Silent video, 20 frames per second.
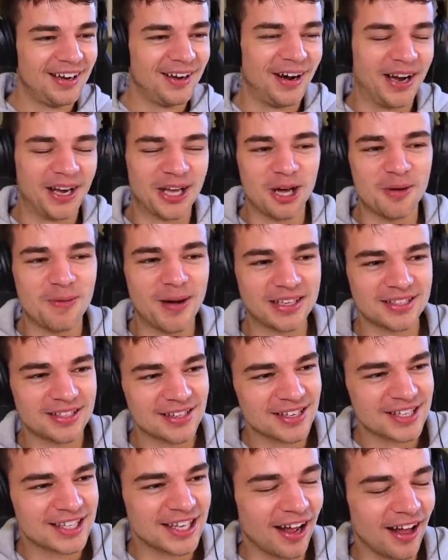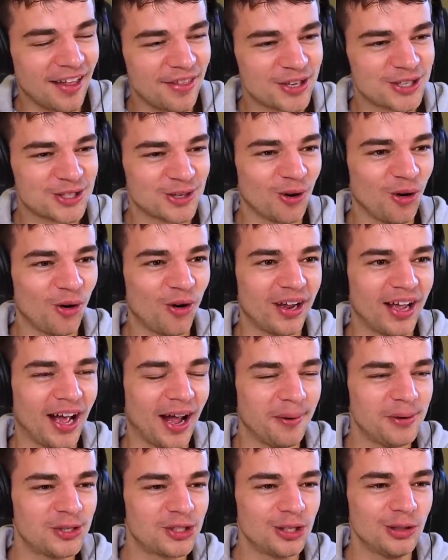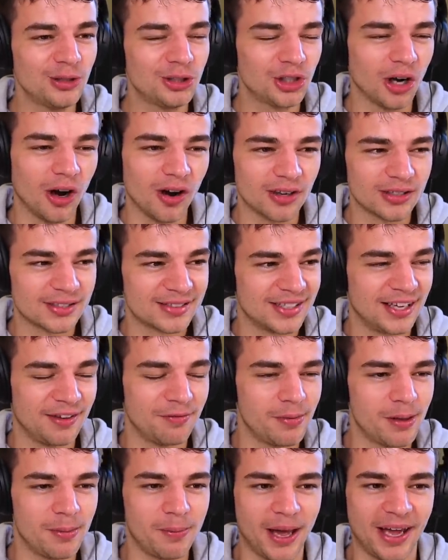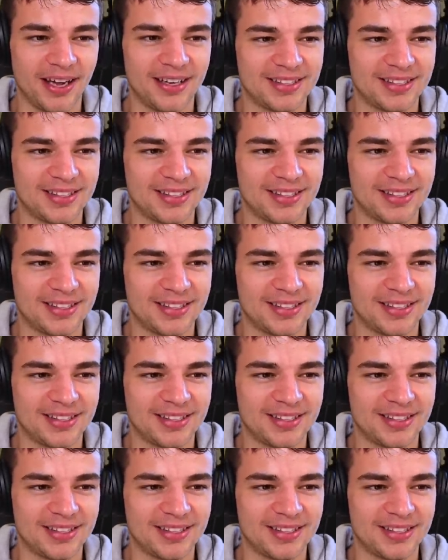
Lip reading: All right, go back to the start of the story. I was too shocked to even be paying